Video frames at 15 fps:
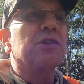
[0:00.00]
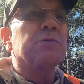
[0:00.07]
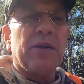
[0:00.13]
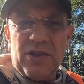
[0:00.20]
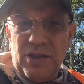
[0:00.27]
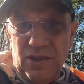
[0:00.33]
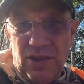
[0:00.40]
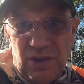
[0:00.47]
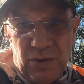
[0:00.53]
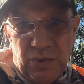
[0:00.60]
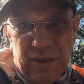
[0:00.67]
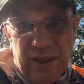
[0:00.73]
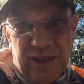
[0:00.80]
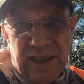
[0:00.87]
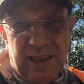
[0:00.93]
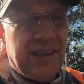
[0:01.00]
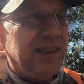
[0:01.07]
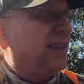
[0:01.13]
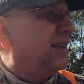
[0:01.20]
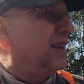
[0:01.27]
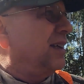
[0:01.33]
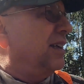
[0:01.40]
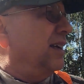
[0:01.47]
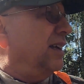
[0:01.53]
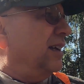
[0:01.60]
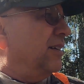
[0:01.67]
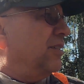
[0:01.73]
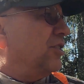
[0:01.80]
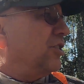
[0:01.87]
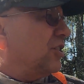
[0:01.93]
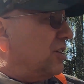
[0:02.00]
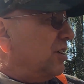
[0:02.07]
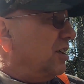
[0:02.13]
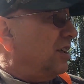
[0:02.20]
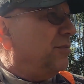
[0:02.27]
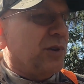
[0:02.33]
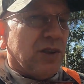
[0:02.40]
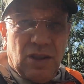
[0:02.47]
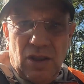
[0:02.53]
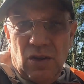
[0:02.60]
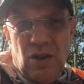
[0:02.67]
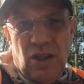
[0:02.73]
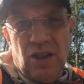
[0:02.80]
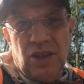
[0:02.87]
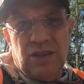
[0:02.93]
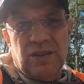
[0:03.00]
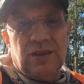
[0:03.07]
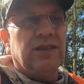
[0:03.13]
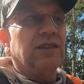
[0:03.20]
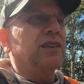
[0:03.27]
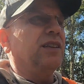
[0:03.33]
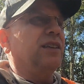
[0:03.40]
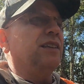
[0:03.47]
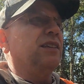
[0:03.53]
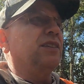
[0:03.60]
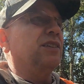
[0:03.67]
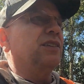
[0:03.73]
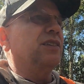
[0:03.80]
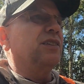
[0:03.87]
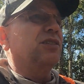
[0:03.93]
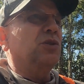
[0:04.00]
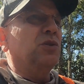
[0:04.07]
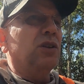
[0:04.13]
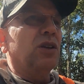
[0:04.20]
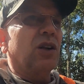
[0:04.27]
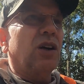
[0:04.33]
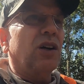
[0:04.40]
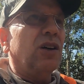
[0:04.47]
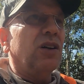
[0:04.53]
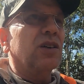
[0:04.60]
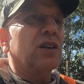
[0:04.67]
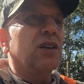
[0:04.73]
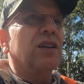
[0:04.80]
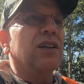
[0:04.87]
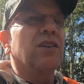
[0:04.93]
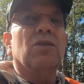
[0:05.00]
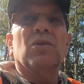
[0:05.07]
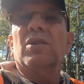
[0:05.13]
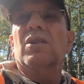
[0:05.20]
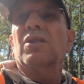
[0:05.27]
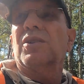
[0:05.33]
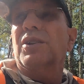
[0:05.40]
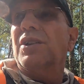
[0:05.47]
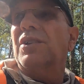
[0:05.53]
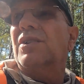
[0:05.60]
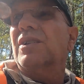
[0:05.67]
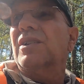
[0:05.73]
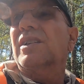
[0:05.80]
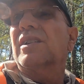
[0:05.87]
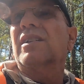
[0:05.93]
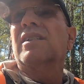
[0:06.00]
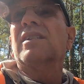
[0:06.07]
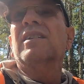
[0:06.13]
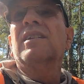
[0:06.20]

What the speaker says: especially during the weekday, to come and go hunting and do a little hog hunting, do a little deer hunting.